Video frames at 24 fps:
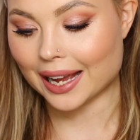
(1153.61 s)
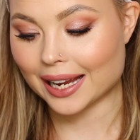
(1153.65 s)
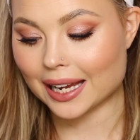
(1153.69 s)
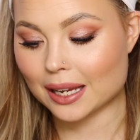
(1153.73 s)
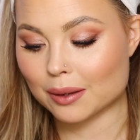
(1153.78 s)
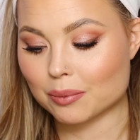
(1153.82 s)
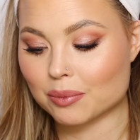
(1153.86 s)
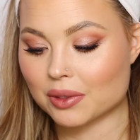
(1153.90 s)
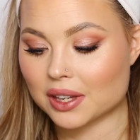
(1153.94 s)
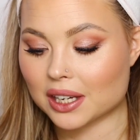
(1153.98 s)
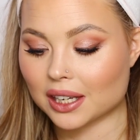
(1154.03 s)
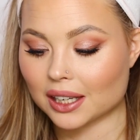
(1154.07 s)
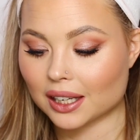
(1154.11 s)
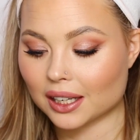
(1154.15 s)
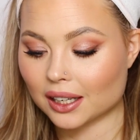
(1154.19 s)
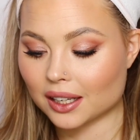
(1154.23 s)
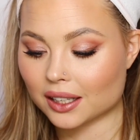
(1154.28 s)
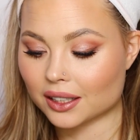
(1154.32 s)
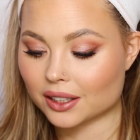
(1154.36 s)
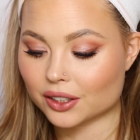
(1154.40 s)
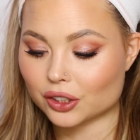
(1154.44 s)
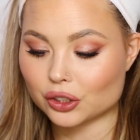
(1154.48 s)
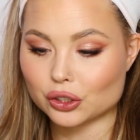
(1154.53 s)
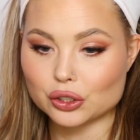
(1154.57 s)
I am thinking
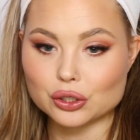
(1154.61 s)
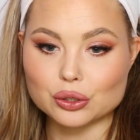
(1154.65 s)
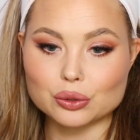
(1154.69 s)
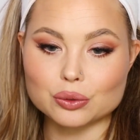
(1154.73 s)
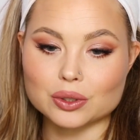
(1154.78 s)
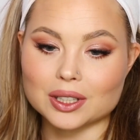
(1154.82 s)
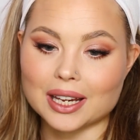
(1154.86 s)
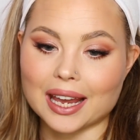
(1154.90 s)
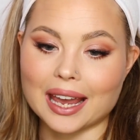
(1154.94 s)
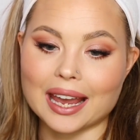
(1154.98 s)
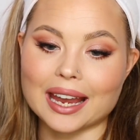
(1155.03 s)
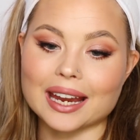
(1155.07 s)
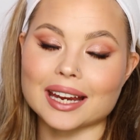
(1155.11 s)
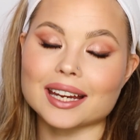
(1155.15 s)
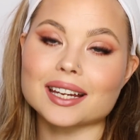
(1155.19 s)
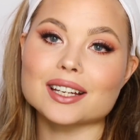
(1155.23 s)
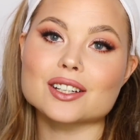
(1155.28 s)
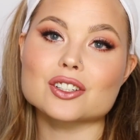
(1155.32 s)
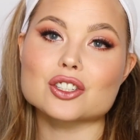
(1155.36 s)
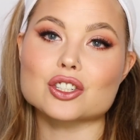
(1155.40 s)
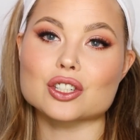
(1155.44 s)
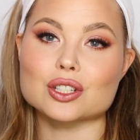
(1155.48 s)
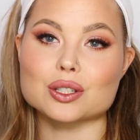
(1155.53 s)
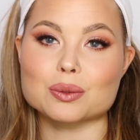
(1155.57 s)
a little nude
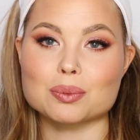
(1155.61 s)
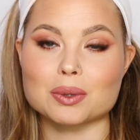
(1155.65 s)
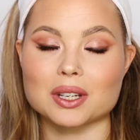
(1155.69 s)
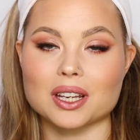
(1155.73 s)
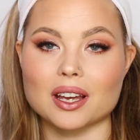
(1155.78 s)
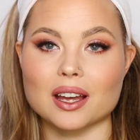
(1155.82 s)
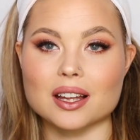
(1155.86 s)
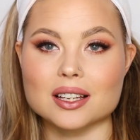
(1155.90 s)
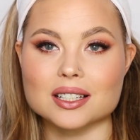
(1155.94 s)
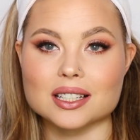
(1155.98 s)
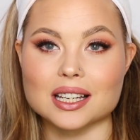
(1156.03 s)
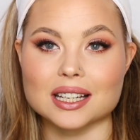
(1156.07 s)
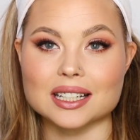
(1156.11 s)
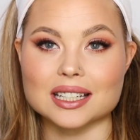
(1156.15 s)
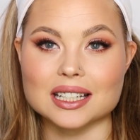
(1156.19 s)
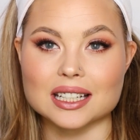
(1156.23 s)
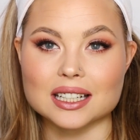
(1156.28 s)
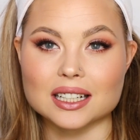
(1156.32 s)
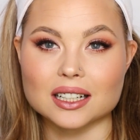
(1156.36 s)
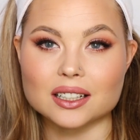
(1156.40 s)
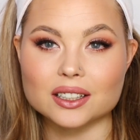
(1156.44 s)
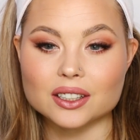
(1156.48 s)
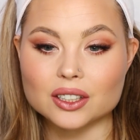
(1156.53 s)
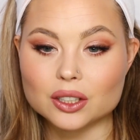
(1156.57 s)
Kate, just because I
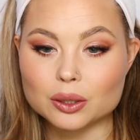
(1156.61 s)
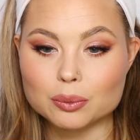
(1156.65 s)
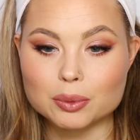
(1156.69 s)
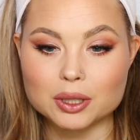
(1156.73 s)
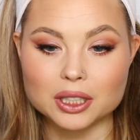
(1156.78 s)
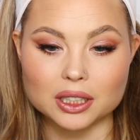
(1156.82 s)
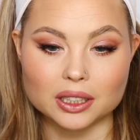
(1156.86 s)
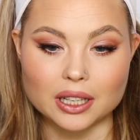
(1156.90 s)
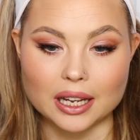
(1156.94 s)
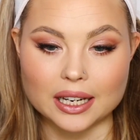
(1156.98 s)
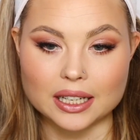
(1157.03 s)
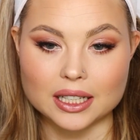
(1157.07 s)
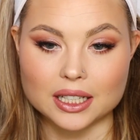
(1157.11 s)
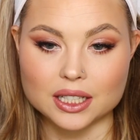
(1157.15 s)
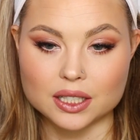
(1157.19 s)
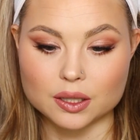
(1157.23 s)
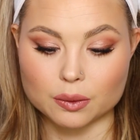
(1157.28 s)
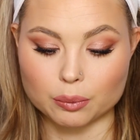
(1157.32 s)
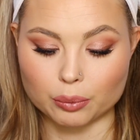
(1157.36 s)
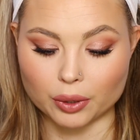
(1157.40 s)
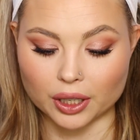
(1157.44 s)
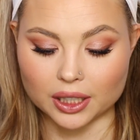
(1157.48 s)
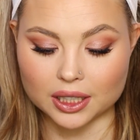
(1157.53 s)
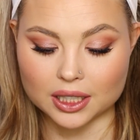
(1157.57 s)
need a little bit of
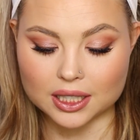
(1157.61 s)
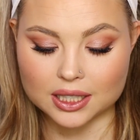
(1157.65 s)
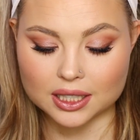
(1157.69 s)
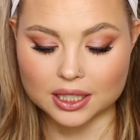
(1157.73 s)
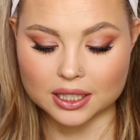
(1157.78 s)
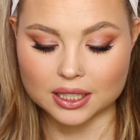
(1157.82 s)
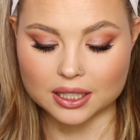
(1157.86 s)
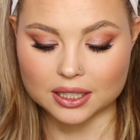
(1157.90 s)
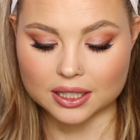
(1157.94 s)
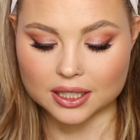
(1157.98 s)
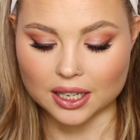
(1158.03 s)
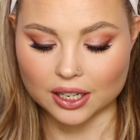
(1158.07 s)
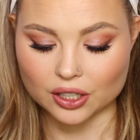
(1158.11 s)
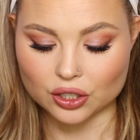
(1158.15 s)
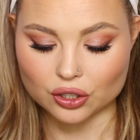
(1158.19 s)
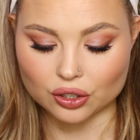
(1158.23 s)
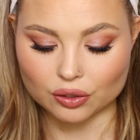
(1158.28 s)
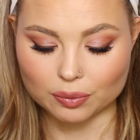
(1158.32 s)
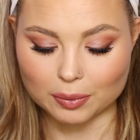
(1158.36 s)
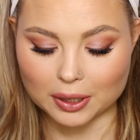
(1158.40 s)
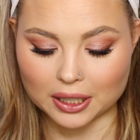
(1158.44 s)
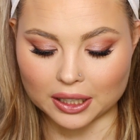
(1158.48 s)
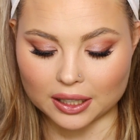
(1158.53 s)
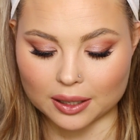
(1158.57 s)
lightness and brightness in the
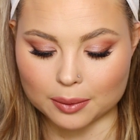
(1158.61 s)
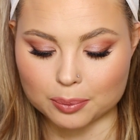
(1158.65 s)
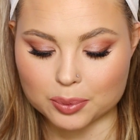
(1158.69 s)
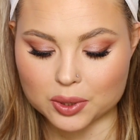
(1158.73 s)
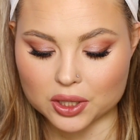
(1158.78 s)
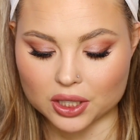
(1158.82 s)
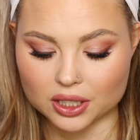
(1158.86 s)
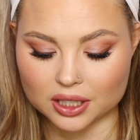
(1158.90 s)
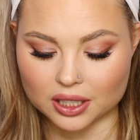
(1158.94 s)
center of my lips,